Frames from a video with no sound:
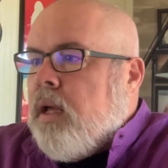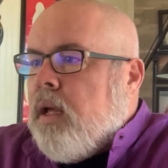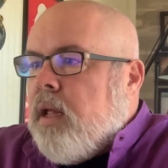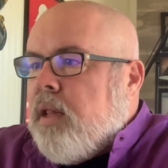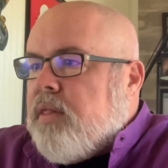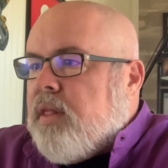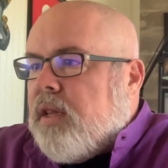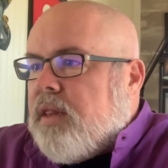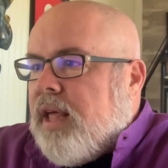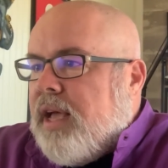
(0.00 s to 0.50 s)

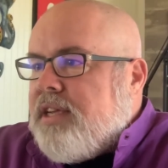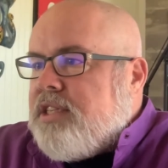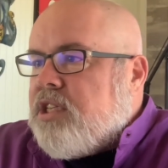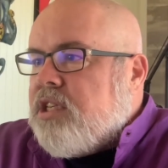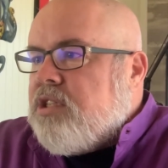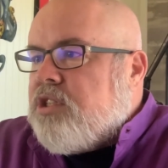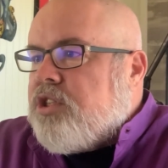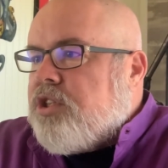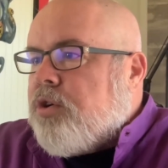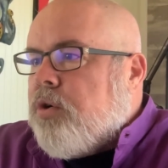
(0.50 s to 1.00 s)
the
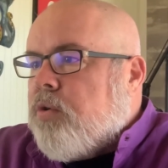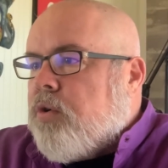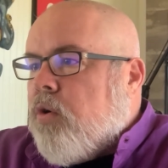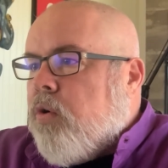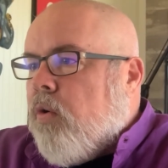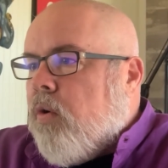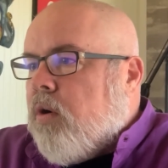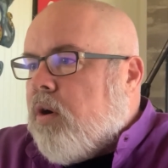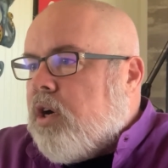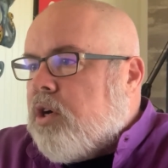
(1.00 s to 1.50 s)
license to
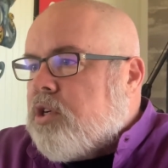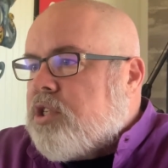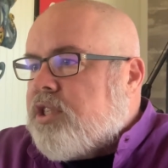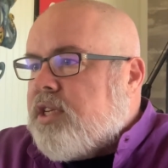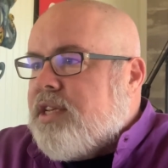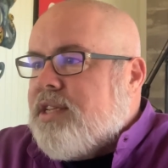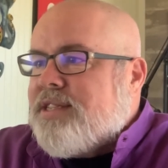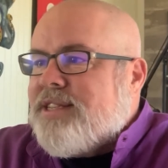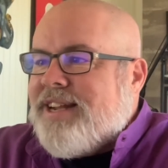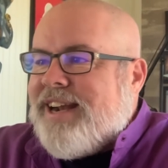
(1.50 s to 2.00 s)
coerce
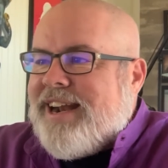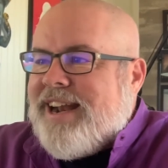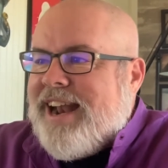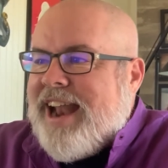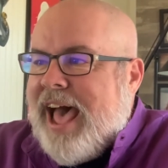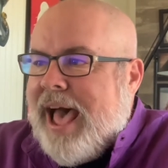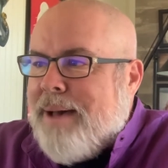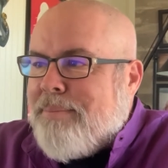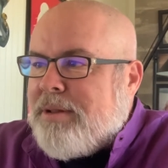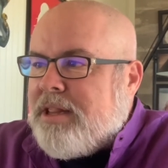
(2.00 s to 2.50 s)
is an
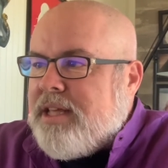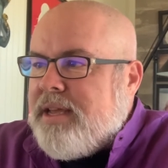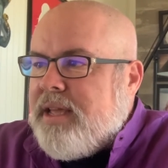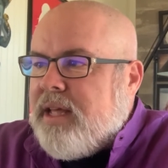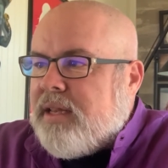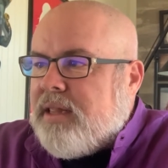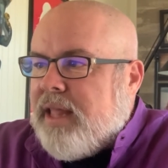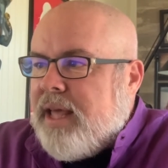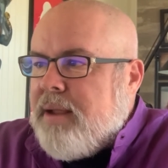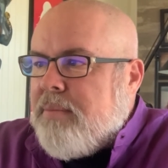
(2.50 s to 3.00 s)
anomaly
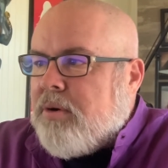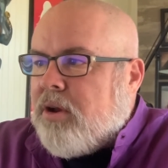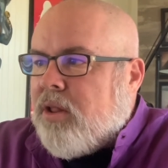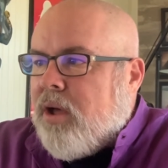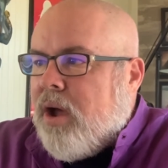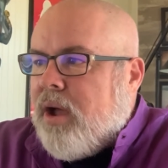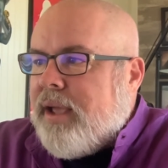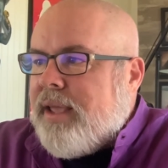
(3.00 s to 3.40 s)
in labor law